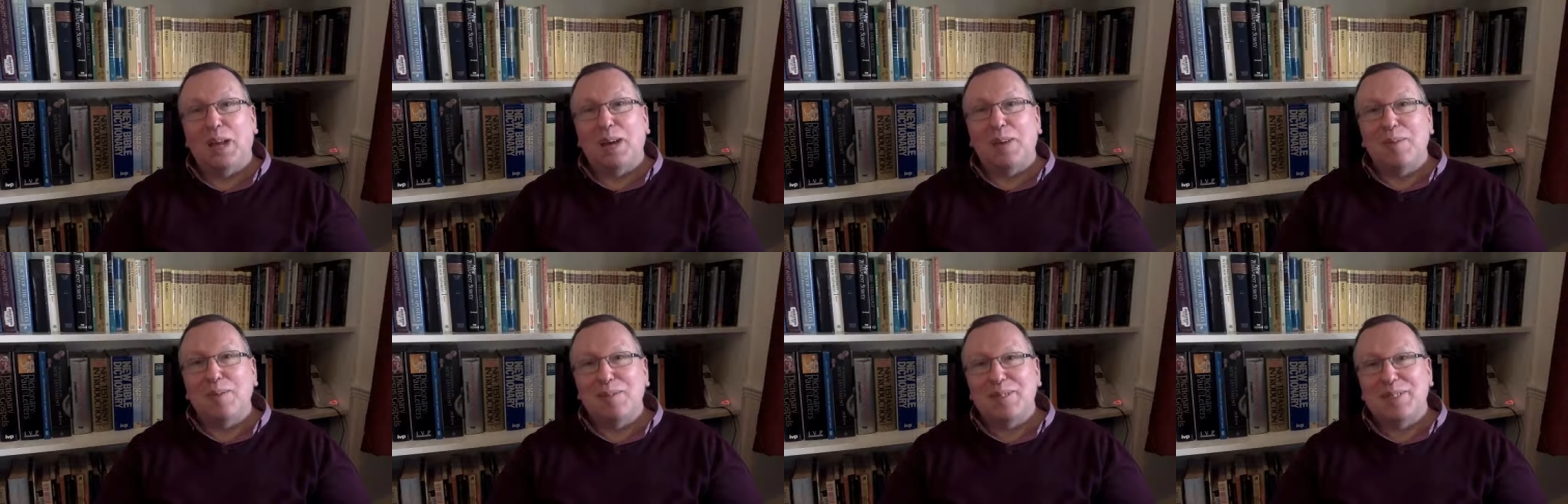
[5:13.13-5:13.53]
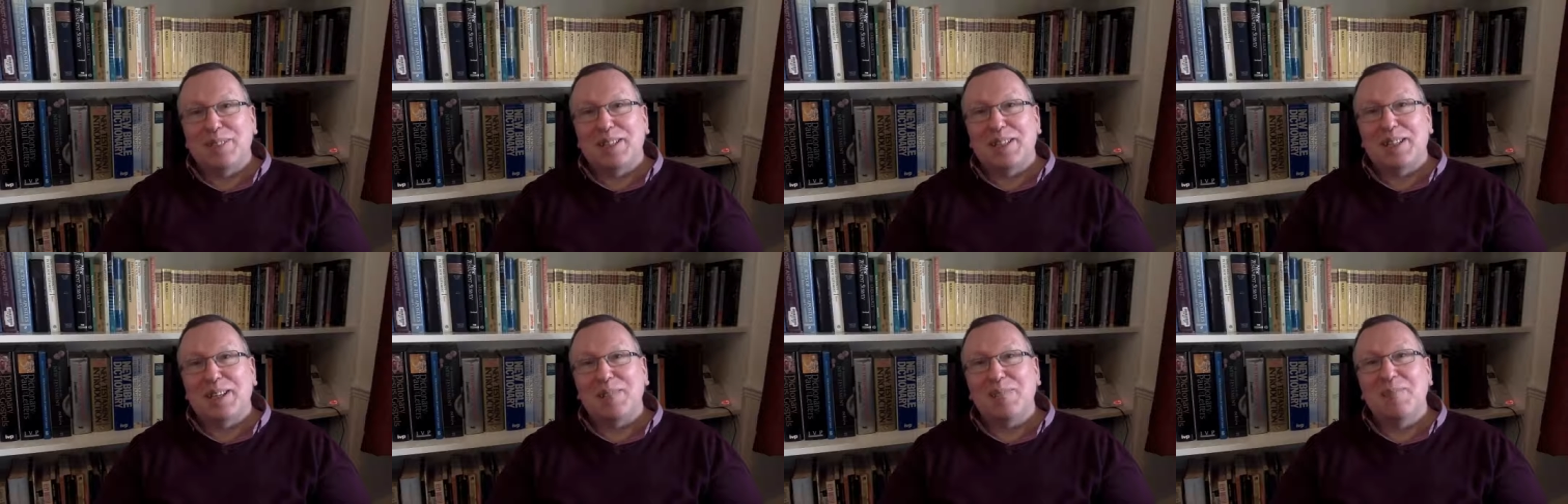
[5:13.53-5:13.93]
that was to
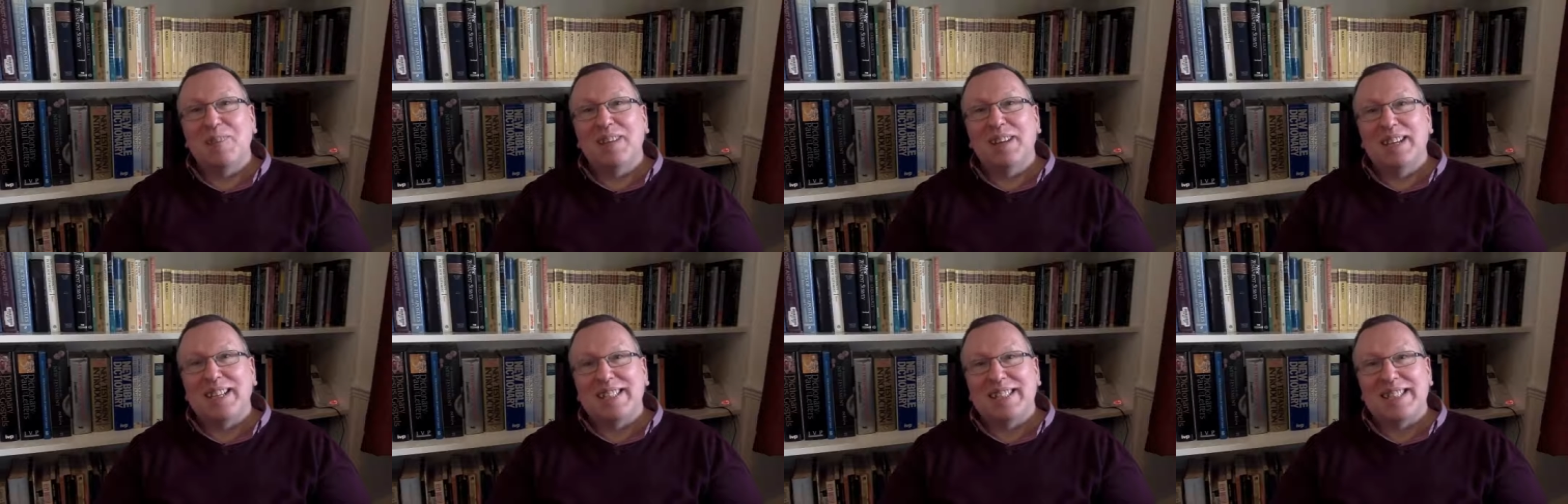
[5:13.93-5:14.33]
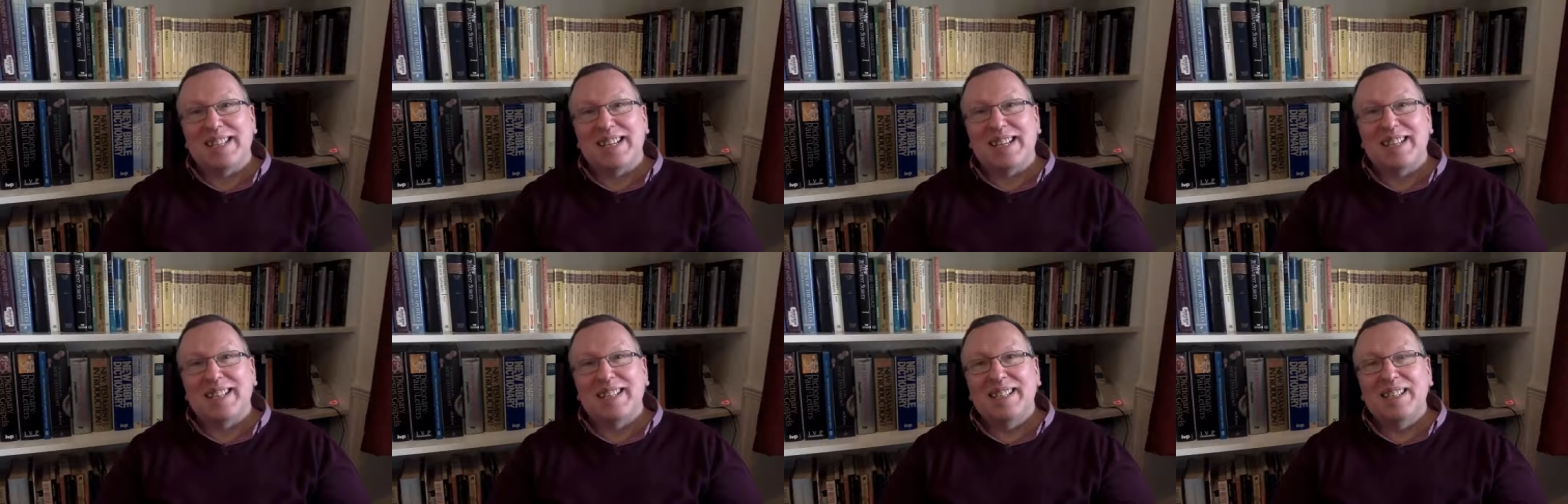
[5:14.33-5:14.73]
come later.
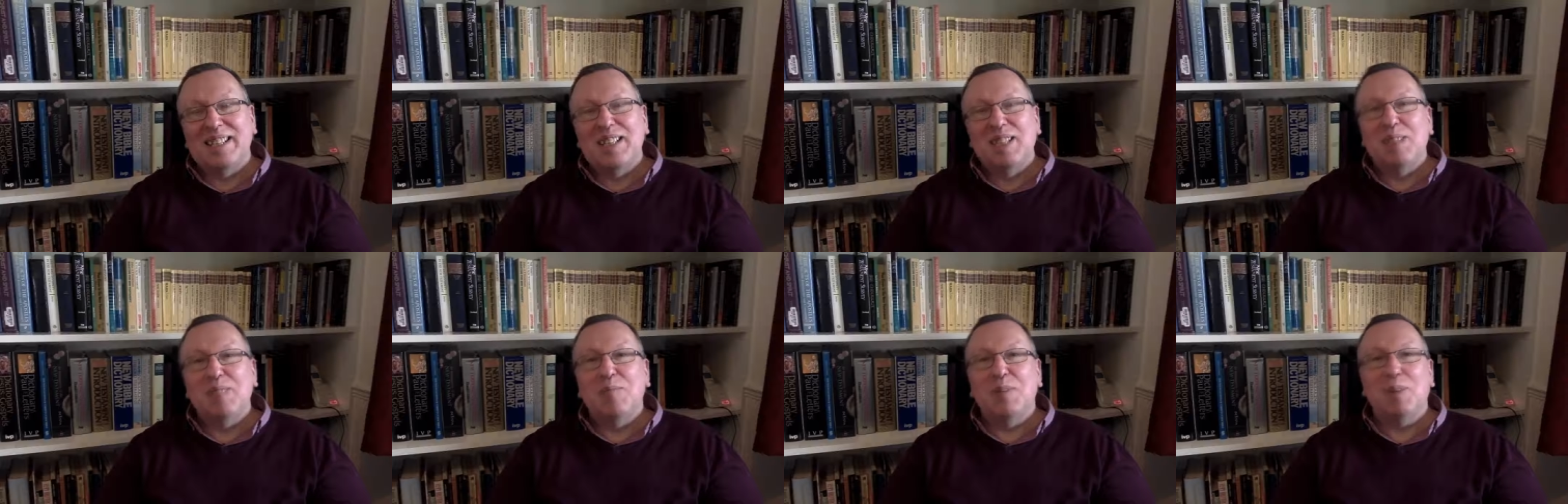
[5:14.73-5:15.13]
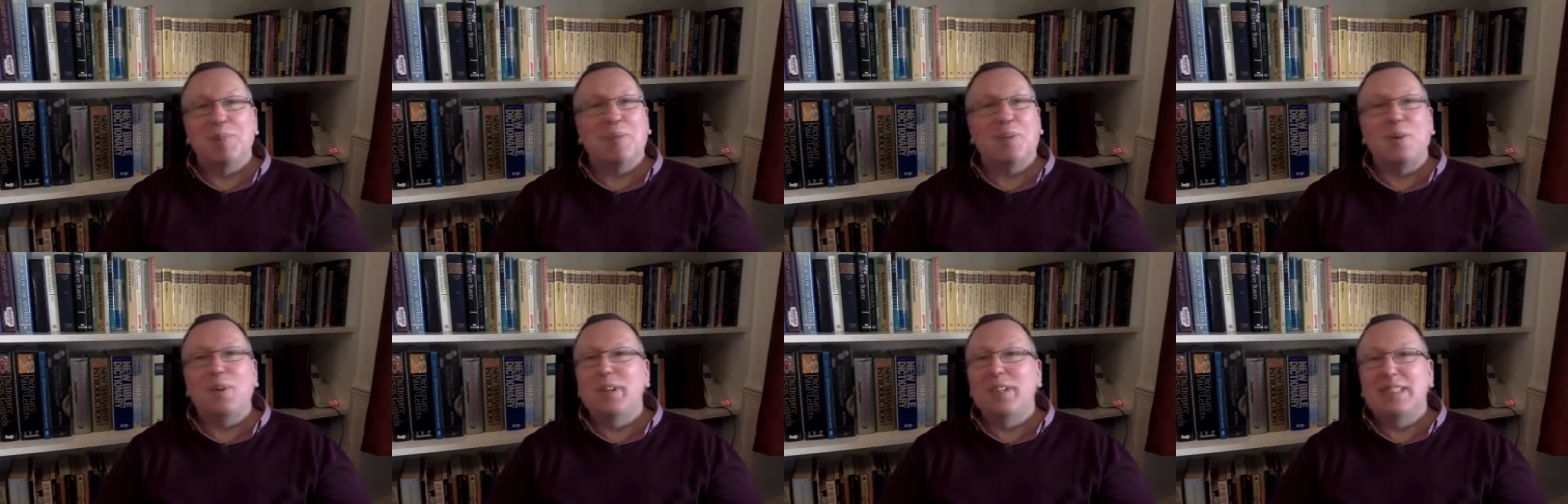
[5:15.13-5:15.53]
My
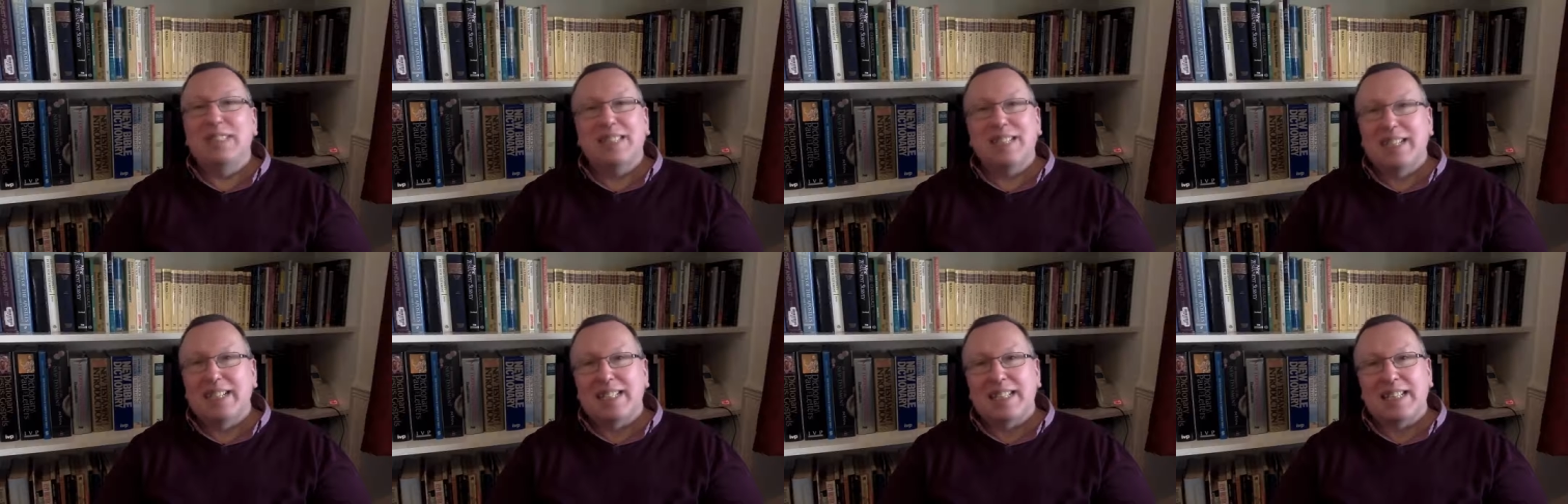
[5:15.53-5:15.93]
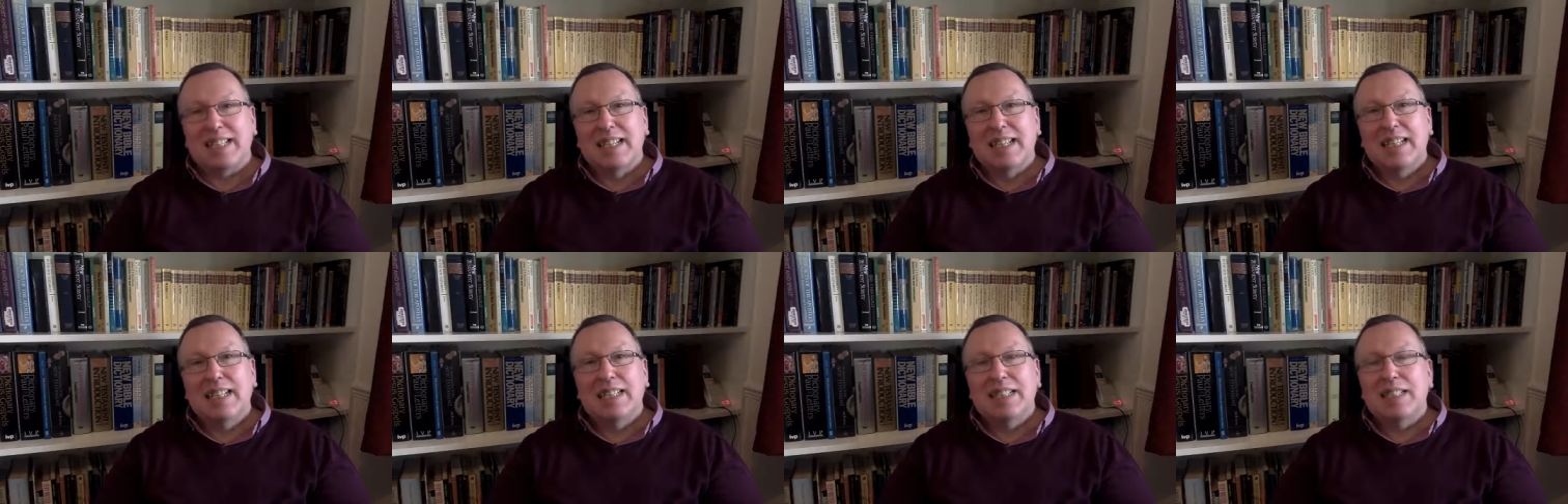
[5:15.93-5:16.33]
point is this
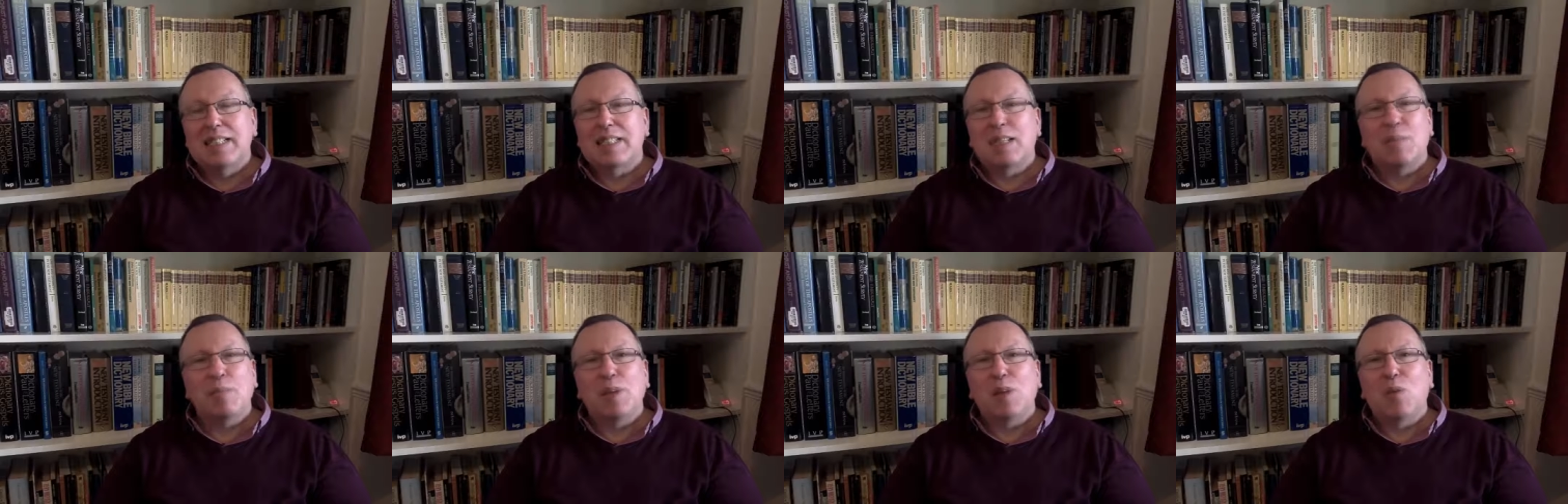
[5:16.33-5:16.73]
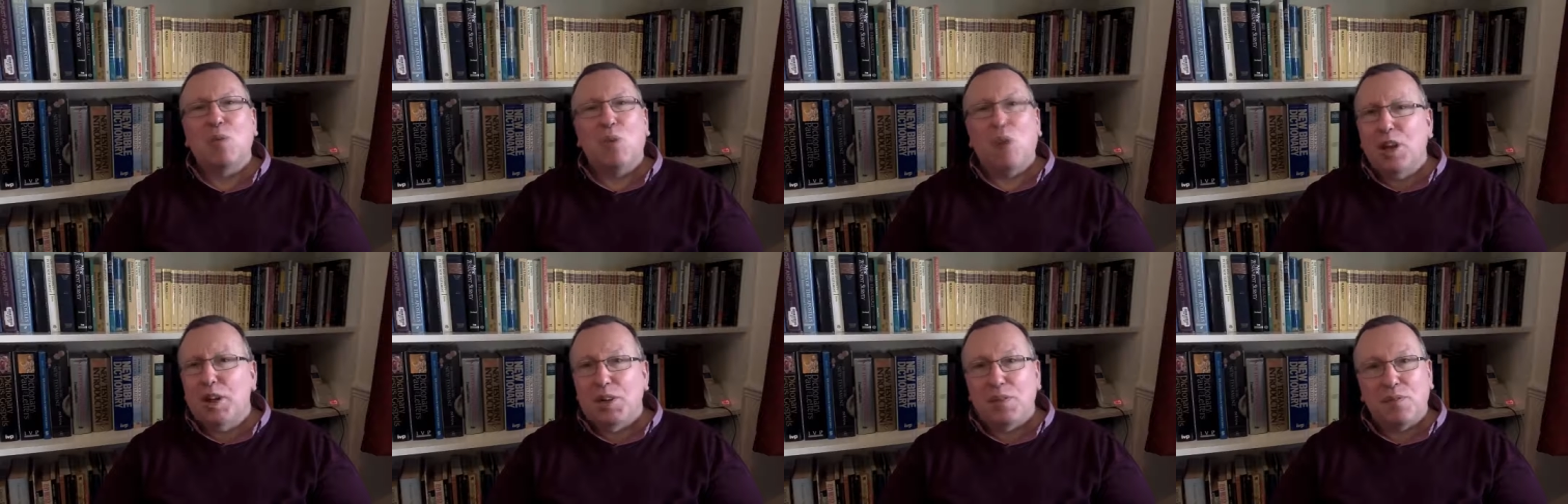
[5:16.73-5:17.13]
there's something
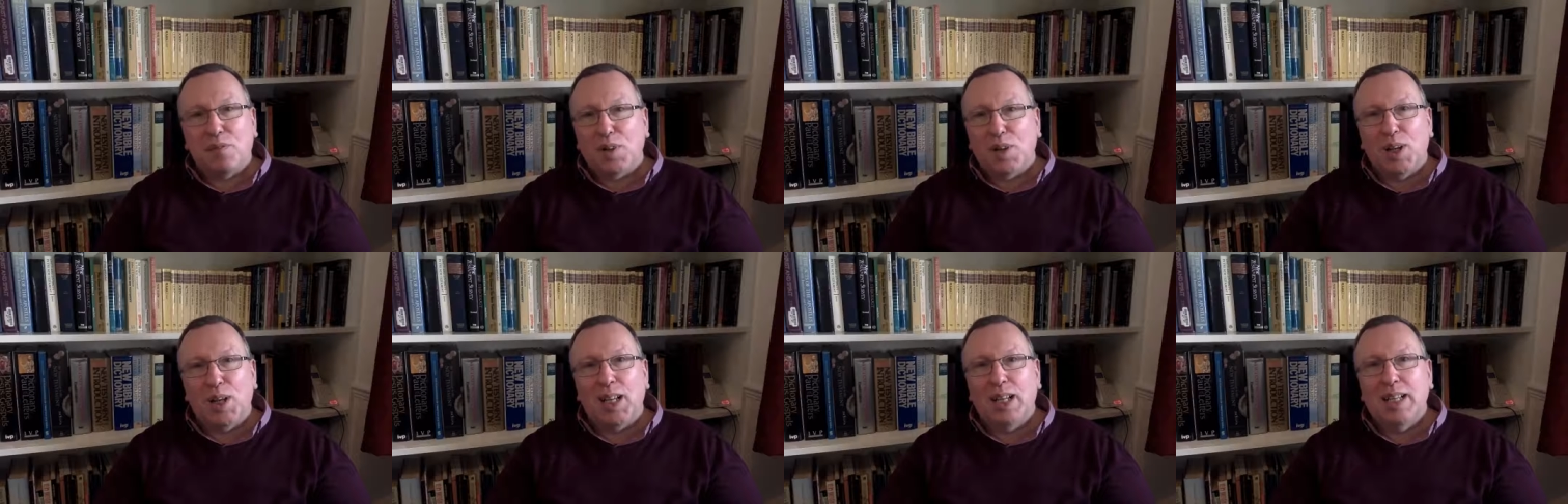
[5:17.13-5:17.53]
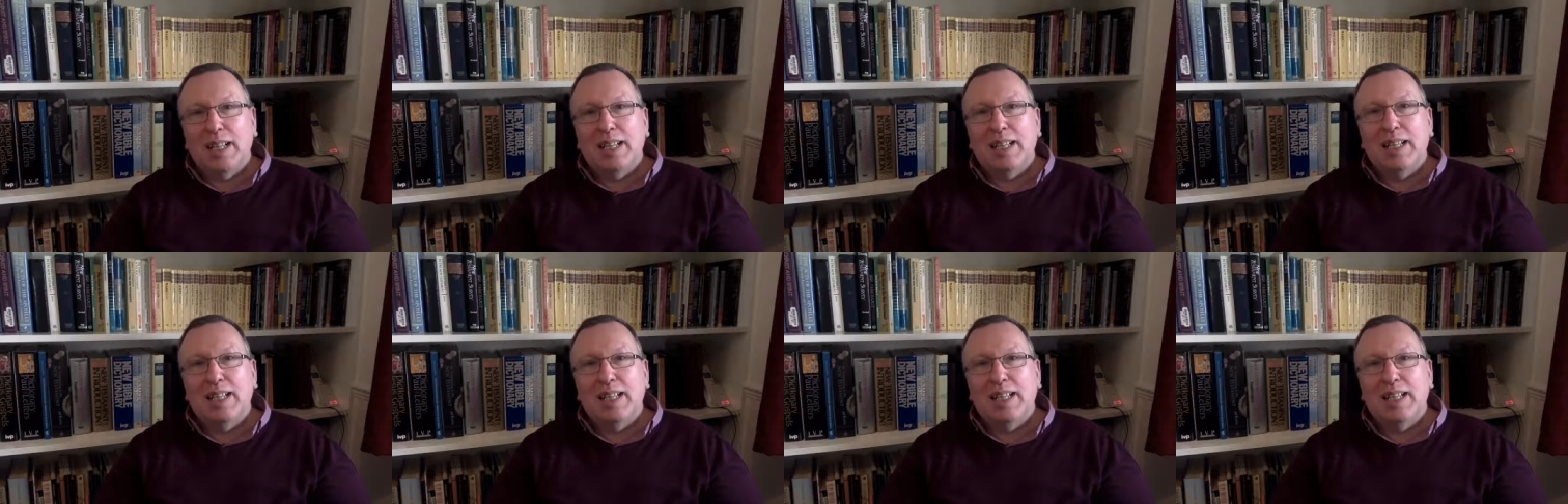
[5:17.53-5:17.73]
wonderful